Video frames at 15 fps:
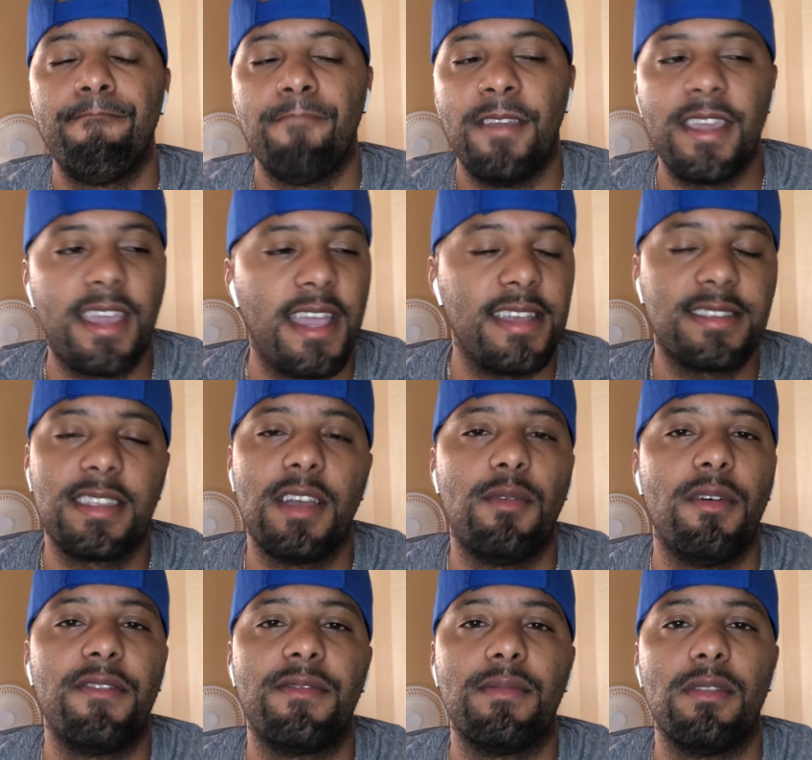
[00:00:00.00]
He can't stay
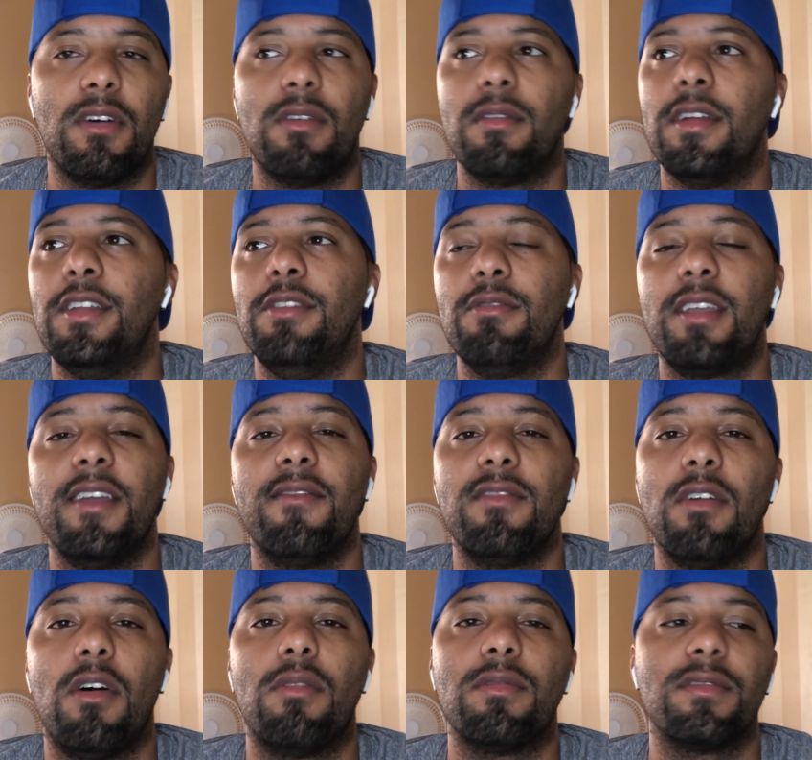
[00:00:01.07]
away from Lara. And you give
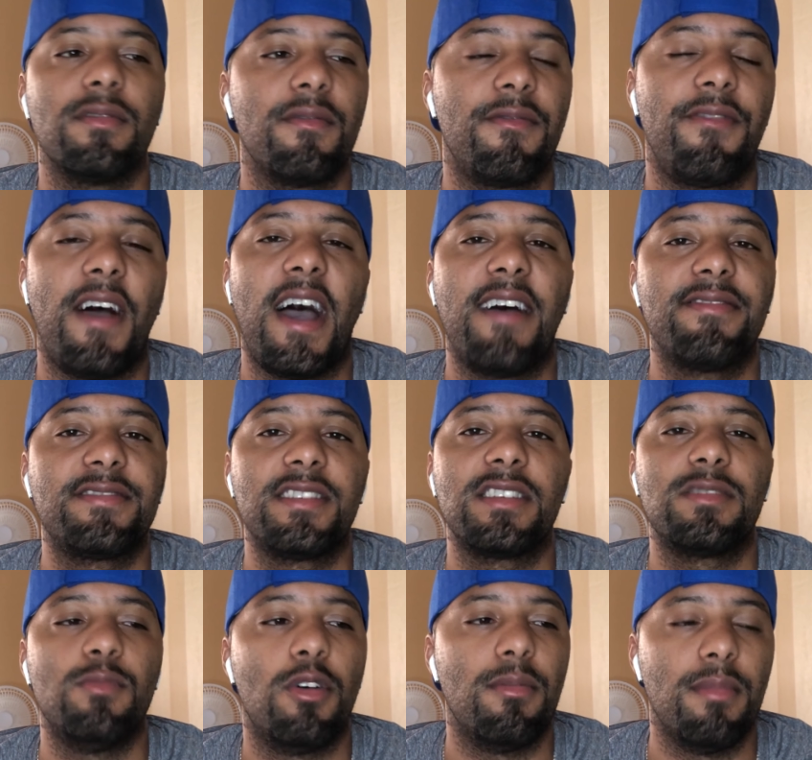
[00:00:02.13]
Lara five,
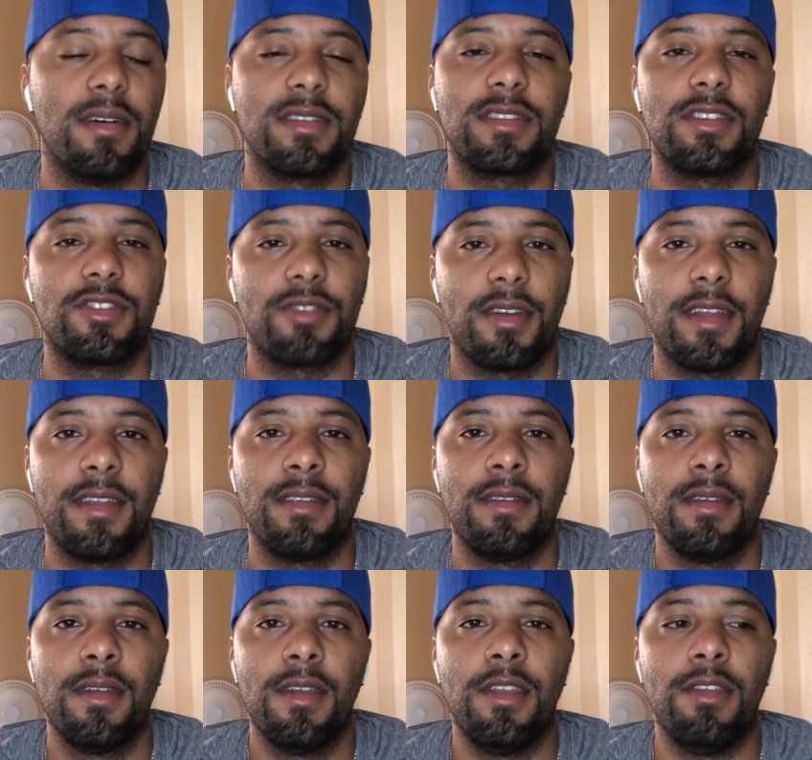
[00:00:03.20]
six more months to train
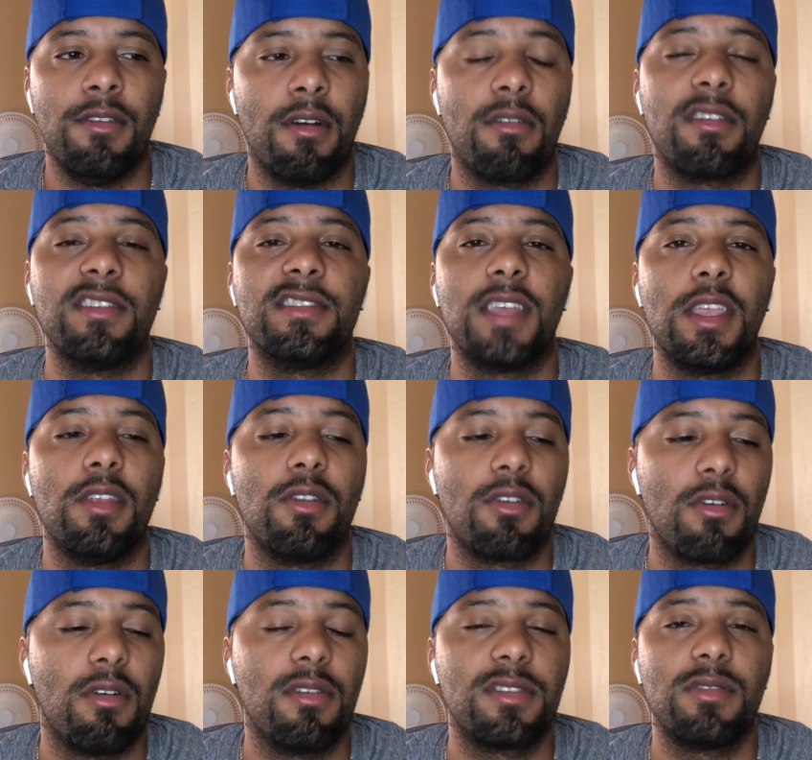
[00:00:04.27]
you know, continue to
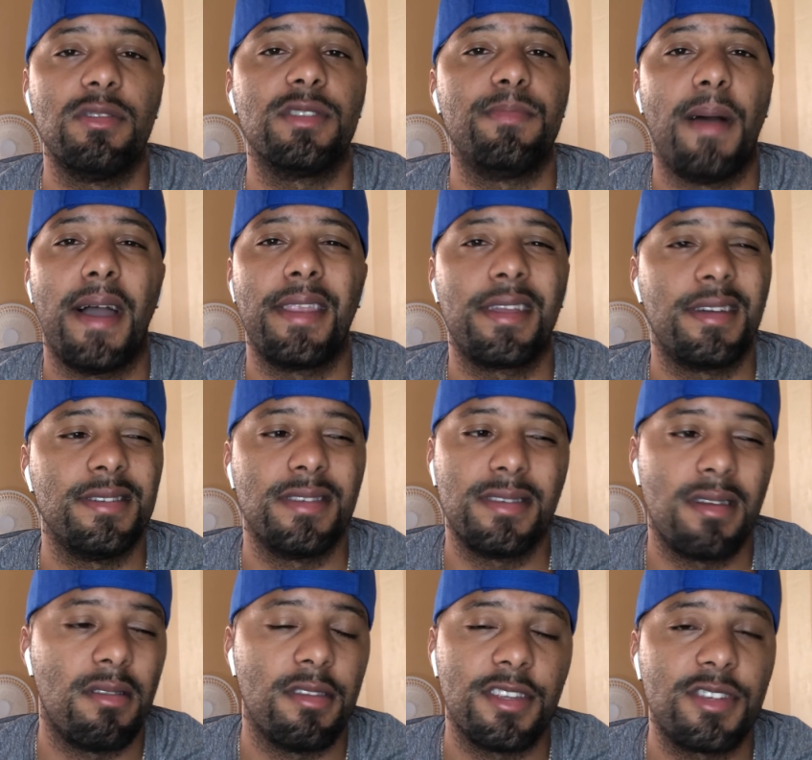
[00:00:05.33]
grow into his body because
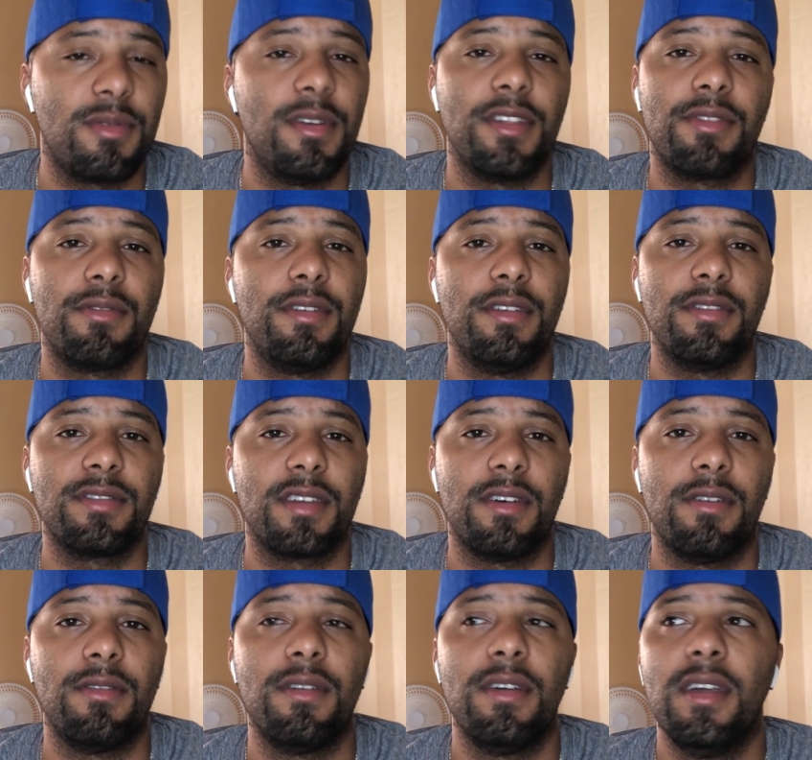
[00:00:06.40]
he's only 23 years
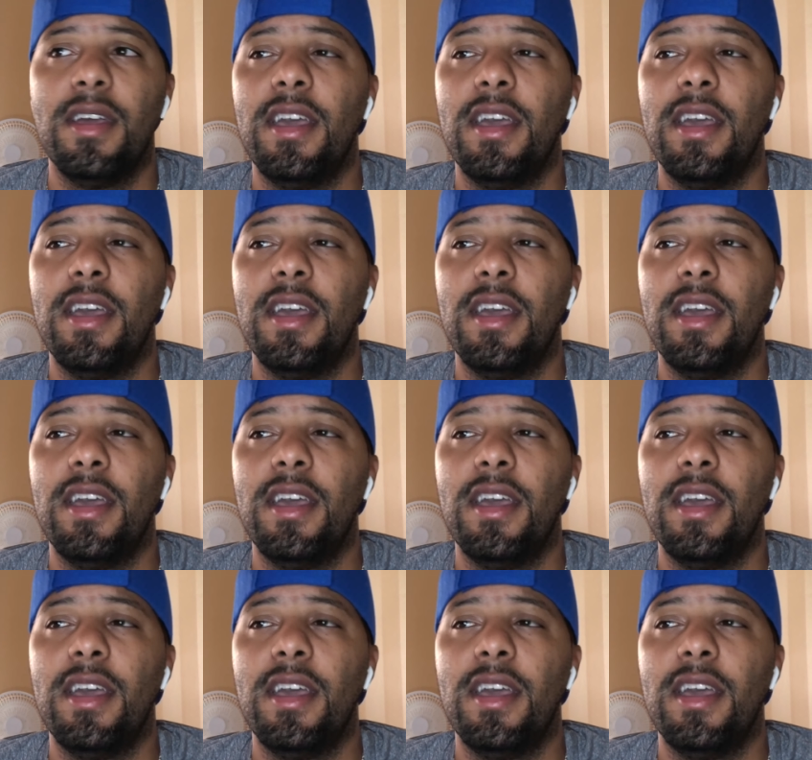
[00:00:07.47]
old.